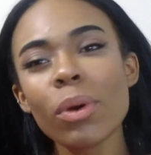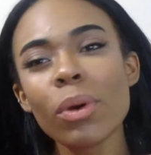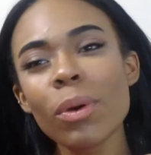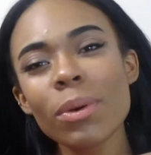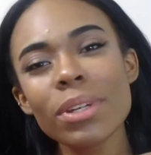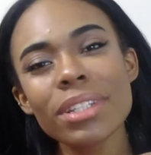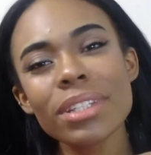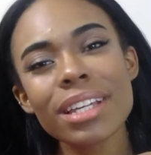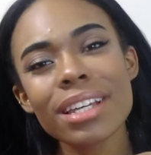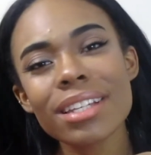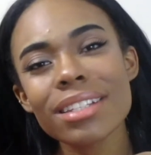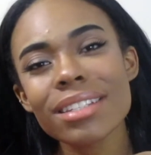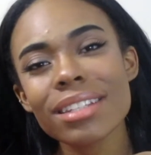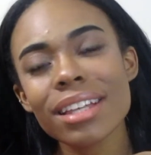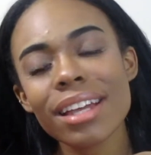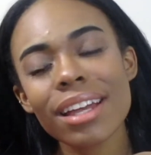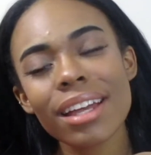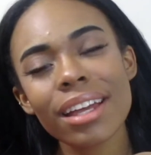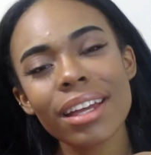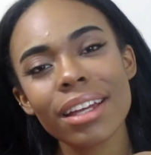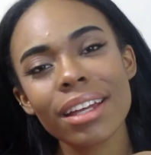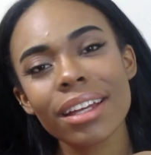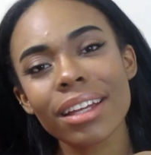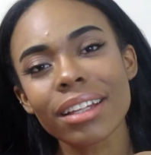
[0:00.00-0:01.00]
was I
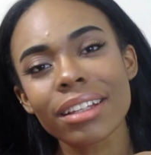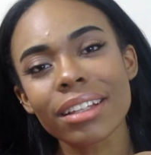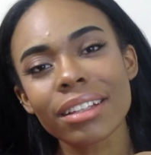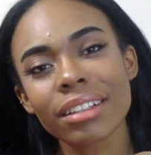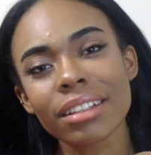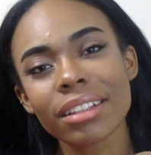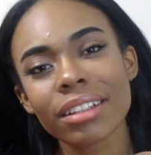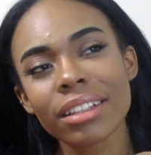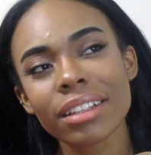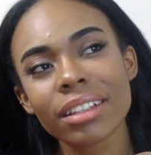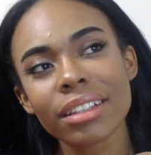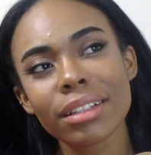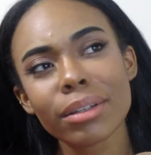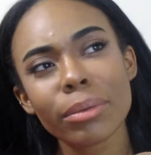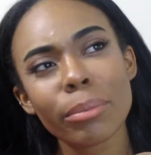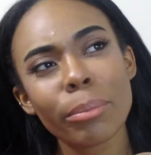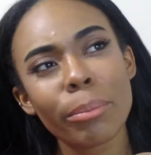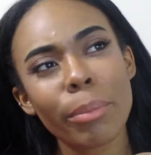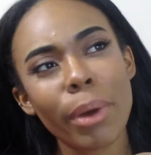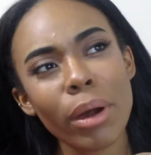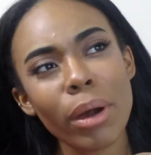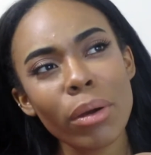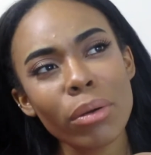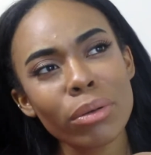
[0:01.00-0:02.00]
saying?
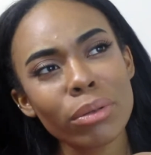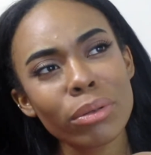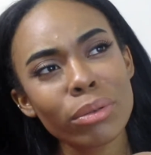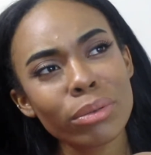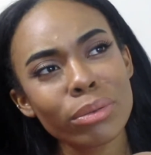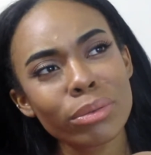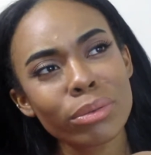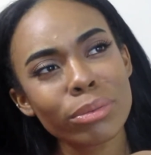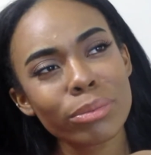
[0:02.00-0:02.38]
Buckle.